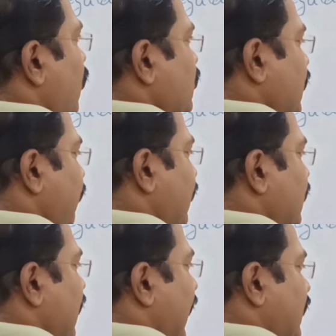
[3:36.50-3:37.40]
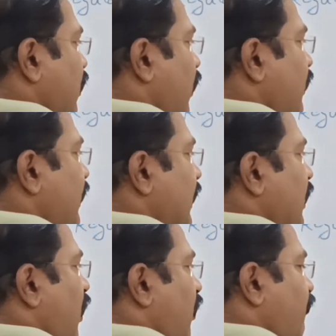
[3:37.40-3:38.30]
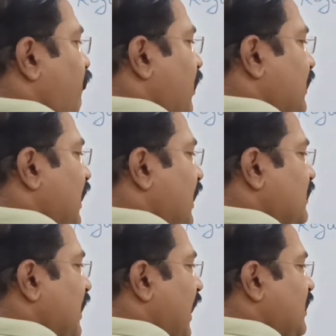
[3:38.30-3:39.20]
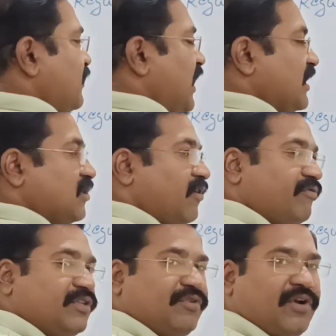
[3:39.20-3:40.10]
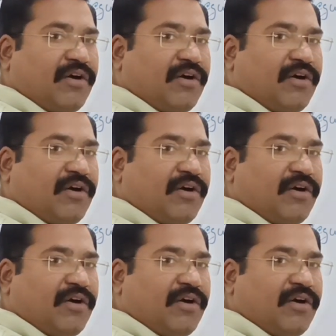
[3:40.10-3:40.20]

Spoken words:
was given the authority of Madras as well as of which one?